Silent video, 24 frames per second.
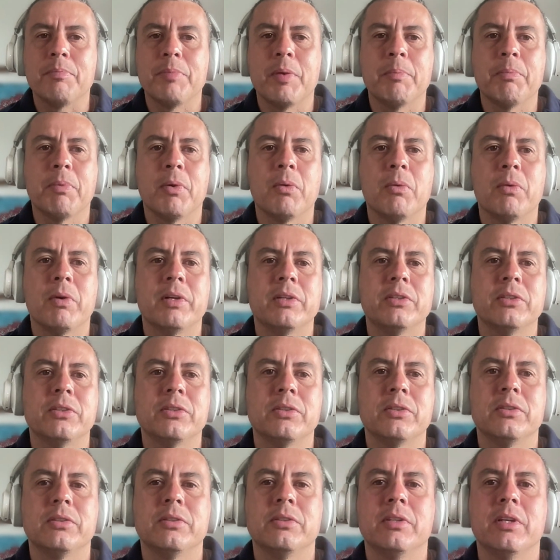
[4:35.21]
People want
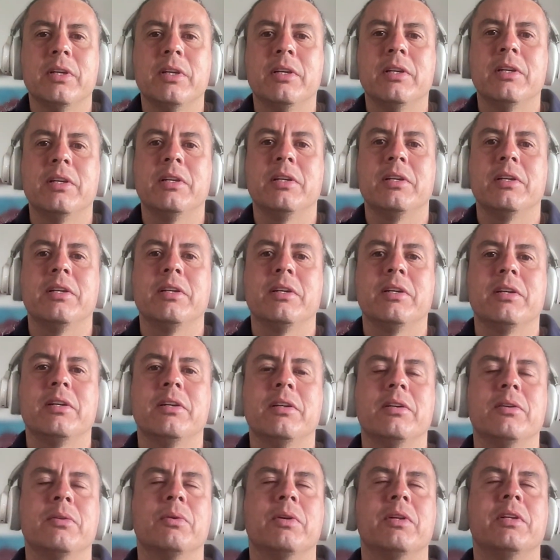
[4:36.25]
they
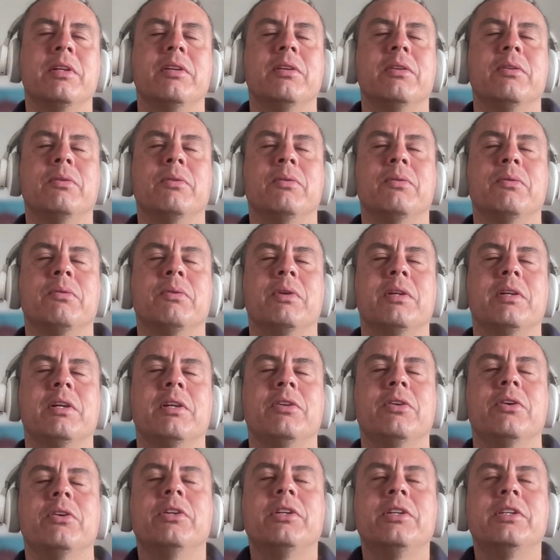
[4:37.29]
when they
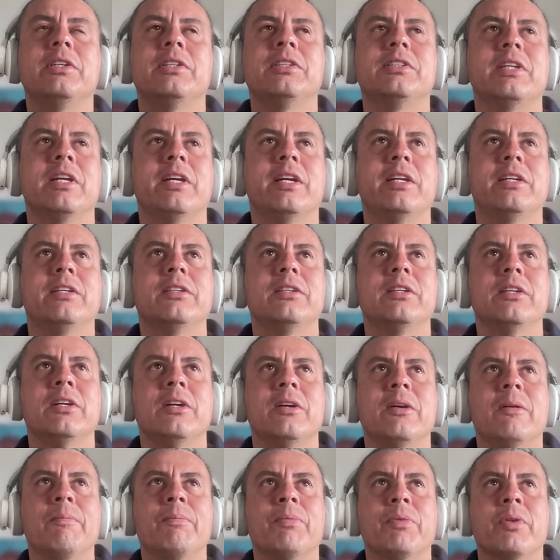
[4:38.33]
don't understand
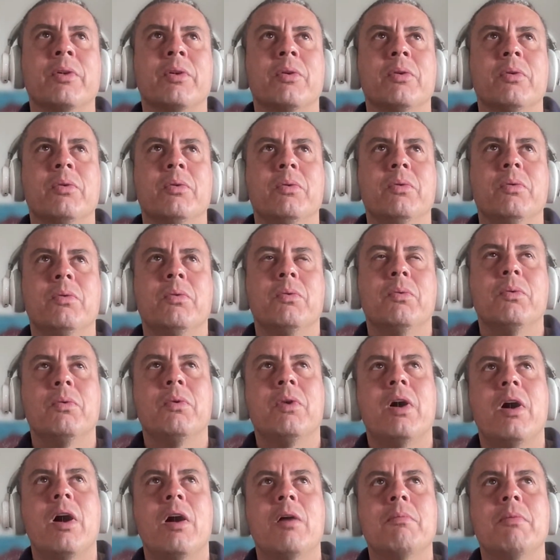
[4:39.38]

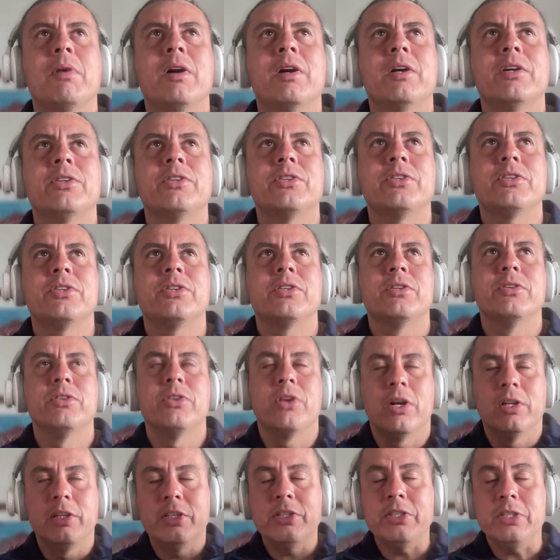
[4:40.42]
how much
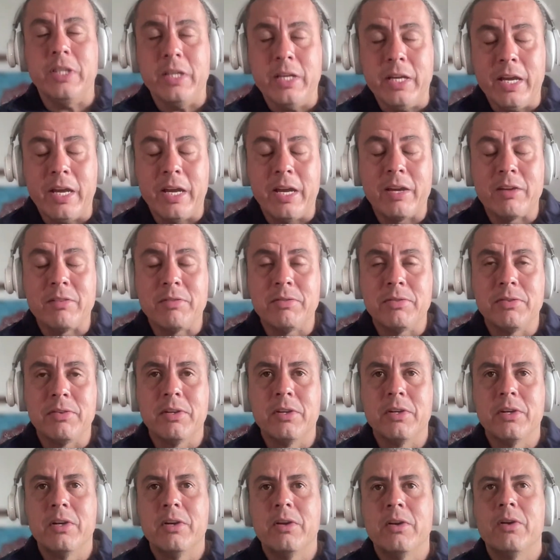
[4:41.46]
knowledge they have,
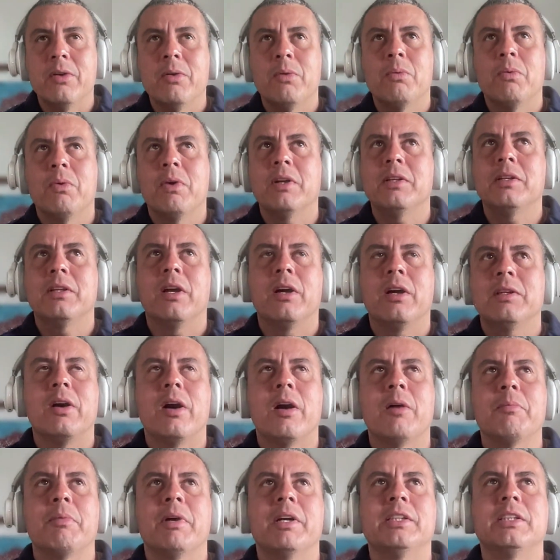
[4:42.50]

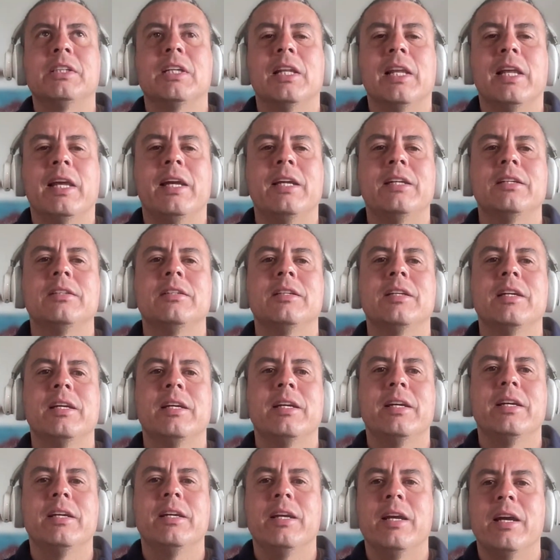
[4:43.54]
how much land
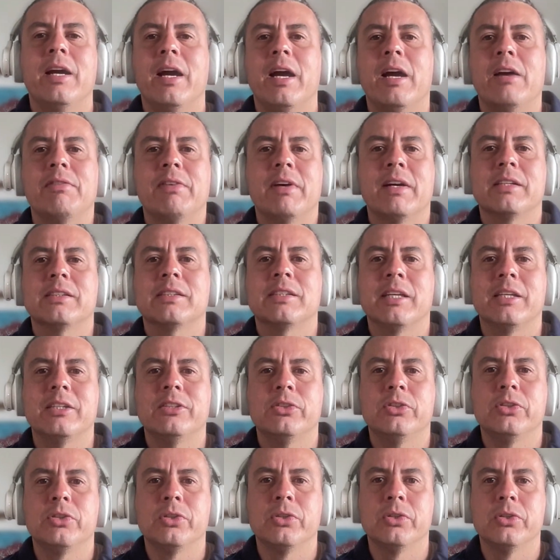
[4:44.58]
they have
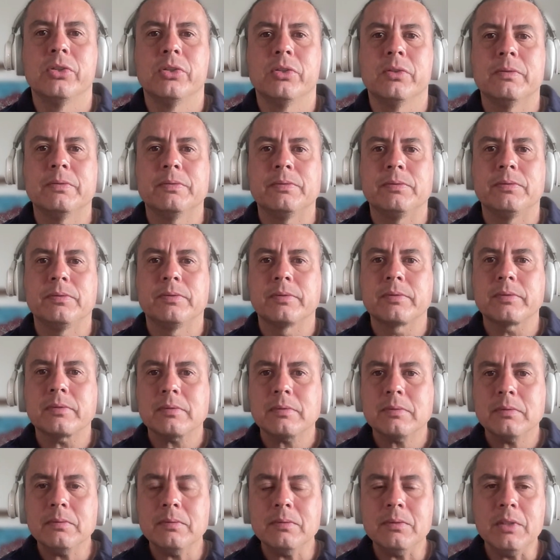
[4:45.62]
access to,
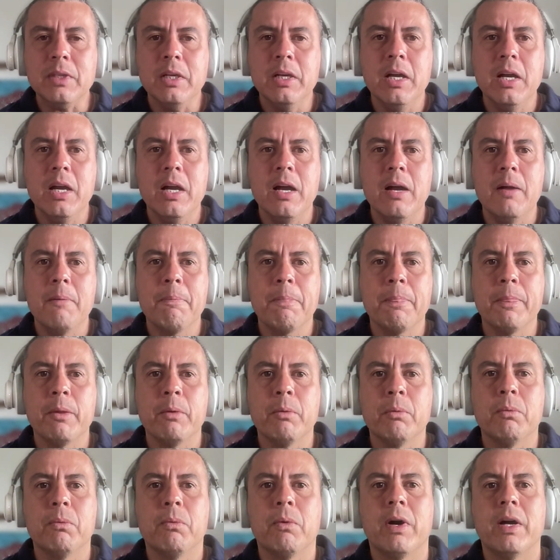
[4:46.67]

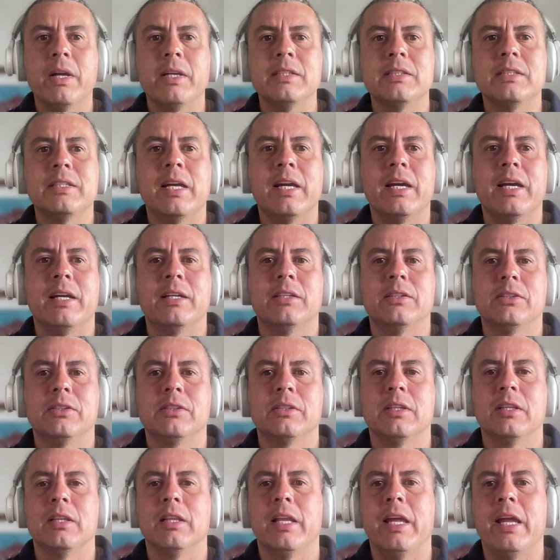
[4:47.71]
what is that
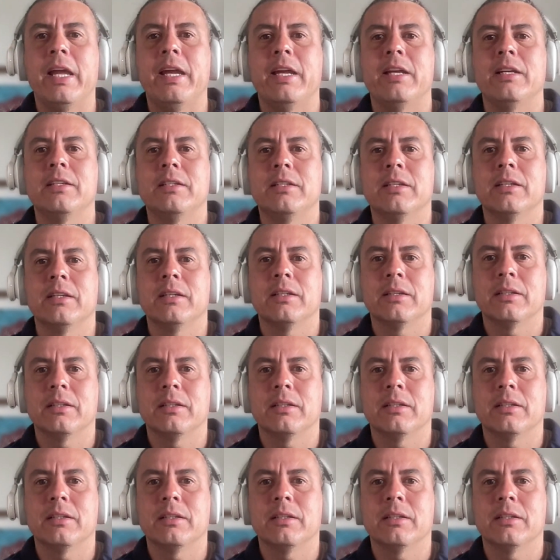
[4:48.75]
land